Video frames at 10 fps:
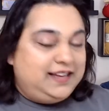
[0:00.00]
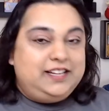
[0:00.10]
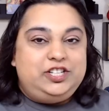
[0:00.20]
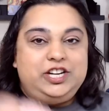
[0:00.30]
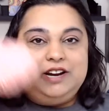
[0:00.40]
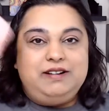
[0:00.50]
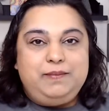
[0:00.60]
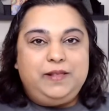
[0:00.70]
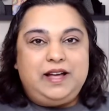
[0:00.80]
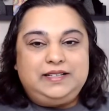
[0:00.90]
Cherry
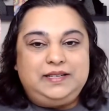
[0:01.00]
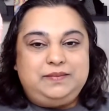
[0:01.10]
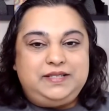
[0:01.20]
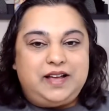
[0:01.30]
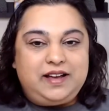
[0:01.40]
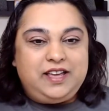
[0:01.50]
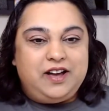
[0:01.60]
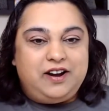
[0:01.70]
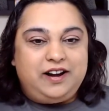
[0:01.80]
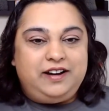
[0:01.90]
Blossom Sock
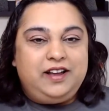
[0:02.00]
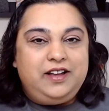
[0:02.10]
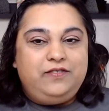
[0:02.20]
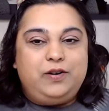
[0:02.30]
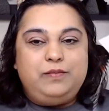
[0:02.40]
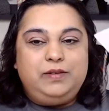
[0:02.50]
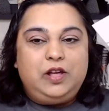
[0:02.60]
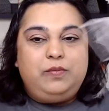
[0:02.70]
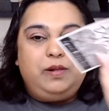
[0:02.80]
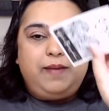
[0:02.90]
Yarn from
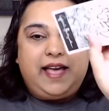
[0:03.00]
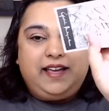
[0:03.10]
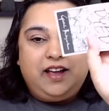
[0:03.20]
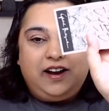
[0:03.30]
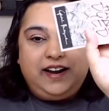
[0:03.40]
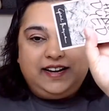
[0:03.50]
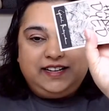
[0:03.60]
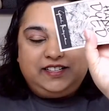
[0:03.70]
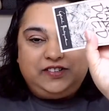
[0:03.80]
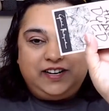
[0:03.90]
Global Backyard
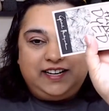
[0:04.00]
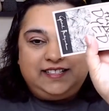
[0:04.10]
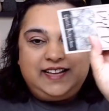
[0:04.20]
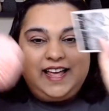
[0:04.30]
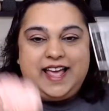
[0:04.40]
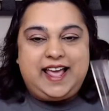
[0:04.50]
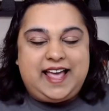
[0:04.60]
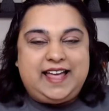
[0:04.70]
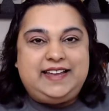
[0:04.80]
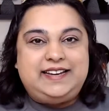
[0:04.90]
Industries.
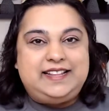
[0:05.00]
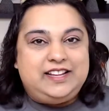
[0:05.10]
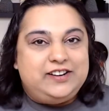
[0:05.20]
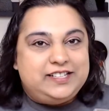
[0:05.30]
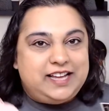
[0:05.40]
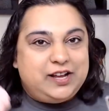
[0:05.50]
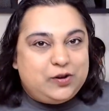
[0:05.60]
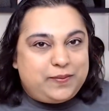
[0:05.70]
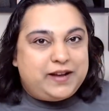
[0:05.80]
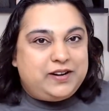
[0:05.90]
And there is a
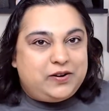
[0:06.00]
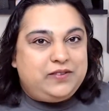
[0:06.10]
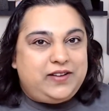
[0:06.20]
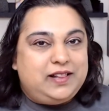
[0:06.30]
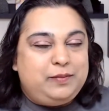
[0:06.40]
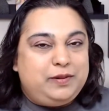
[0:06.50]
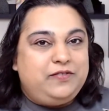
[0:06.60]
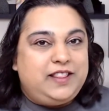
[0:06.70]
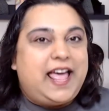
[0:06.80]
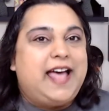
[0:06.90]
coupon code available
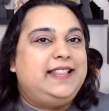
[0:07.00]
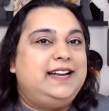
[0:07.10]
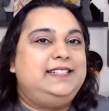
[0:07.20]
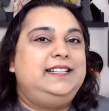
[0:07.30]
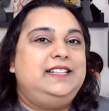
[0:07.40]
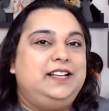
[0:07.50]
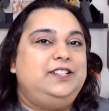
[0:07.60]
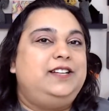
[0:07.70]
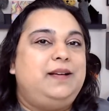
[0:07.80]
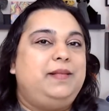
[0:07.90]
for that. That is in
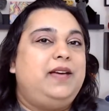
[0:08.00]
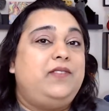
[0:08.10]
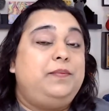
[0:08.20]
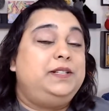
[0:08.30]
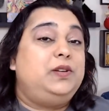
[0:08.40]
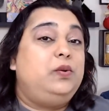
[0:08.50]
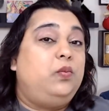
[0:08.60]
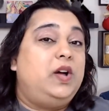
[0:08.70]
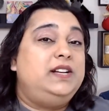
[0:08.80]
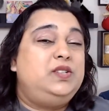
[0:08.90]
Lunchtime Live episode
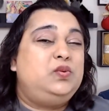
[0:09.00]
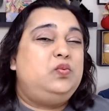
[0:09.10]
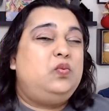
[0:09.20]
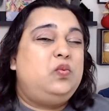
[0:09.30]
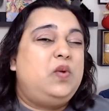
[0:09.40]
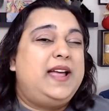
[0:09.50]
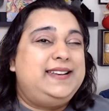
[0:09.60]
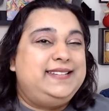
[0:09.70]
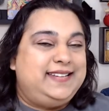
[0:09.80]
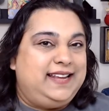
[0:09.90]

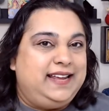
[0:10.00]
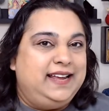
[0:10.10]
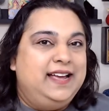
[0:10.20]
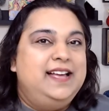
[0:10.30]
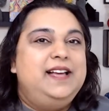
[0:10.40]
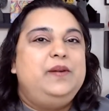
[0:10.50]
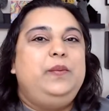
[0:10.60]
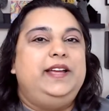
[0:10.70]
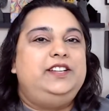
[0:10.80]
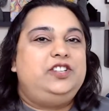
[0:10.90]
120,
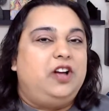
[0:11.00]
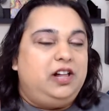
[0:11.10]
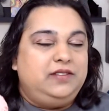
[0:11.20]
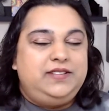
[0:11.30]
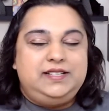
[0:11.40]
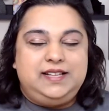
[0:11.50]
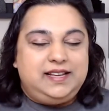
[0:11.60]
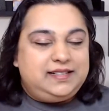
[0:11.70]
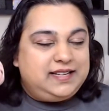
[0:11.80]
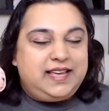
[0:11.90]
which all of these
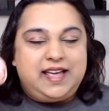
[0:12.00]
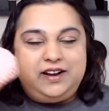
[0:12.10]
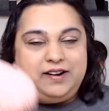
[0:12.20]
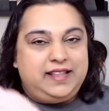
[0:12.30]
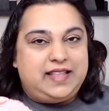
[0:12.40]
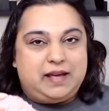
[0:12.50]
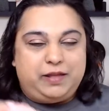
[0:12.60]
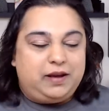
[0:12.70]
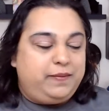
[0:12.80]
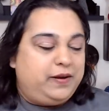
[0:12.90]
links, again, are in that
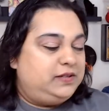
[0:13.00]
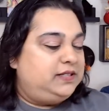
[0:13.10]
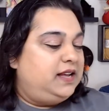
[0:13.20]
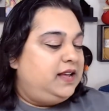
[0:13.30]
blog post.